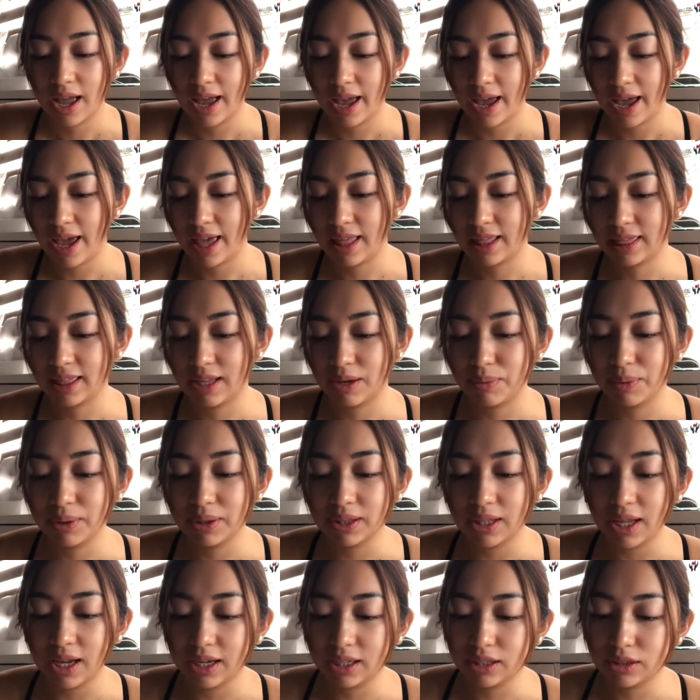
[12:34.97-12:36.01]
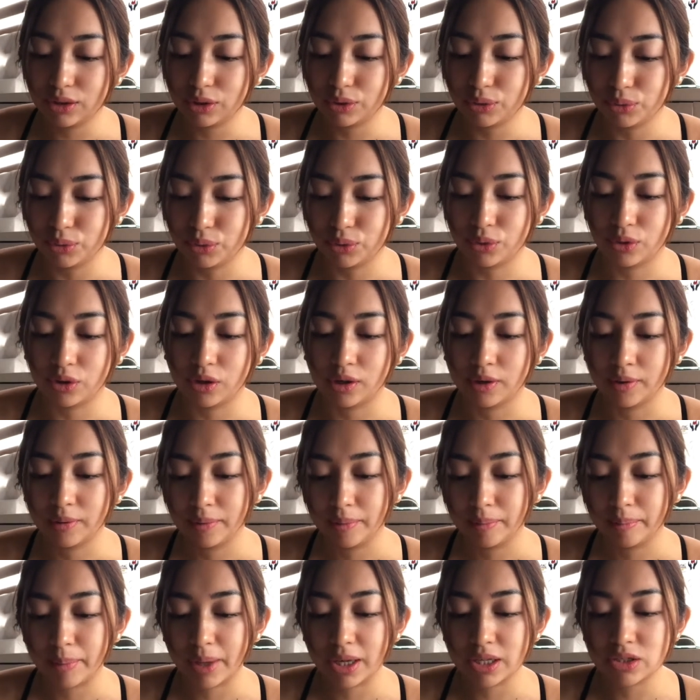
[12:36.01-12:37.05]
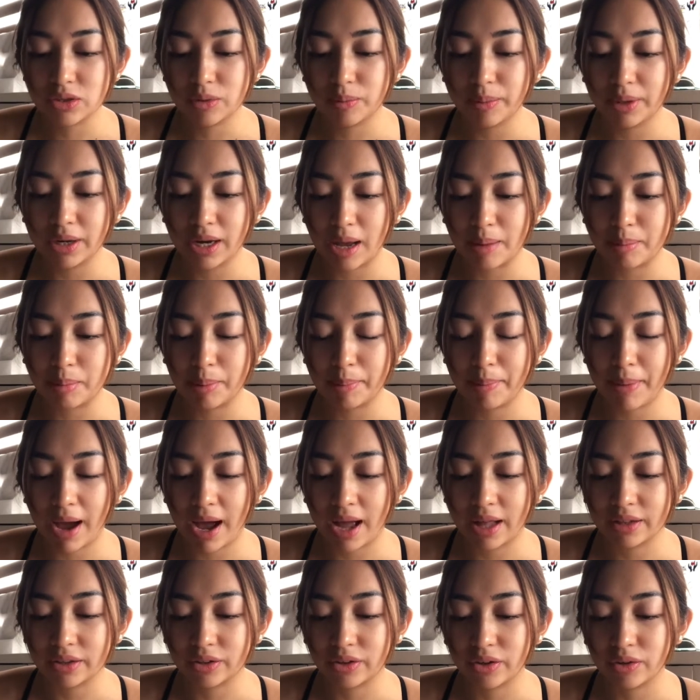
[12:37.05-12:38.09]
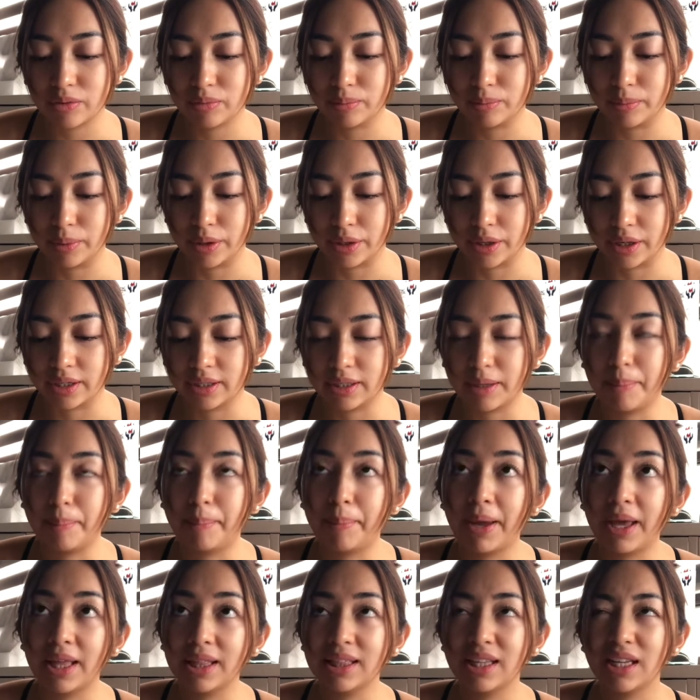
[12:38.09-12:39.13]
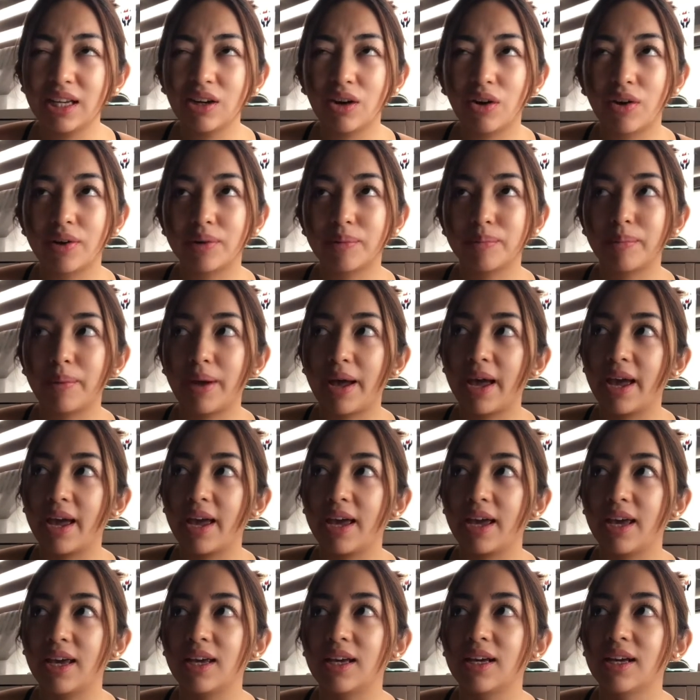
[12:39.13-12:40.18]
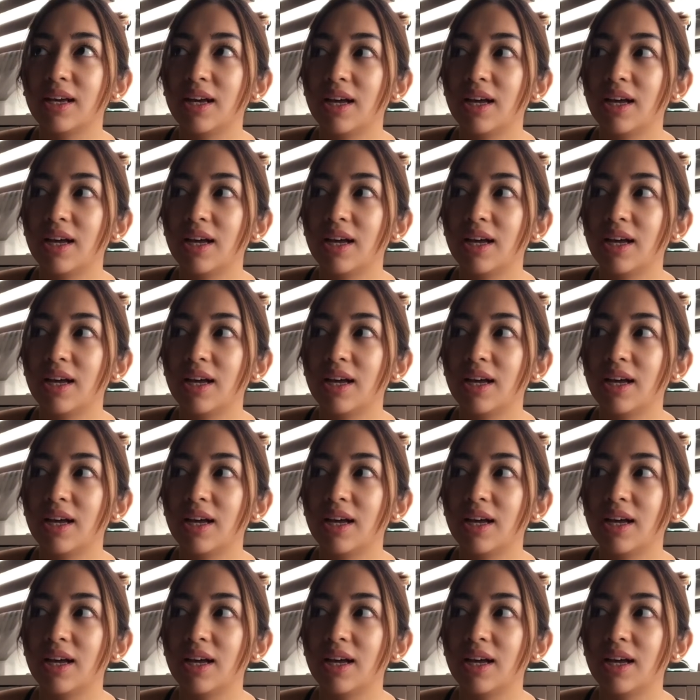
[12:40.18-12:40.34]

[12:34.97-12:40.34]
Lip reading: And then, what I do, medyo binababaan ko yung blur depending on my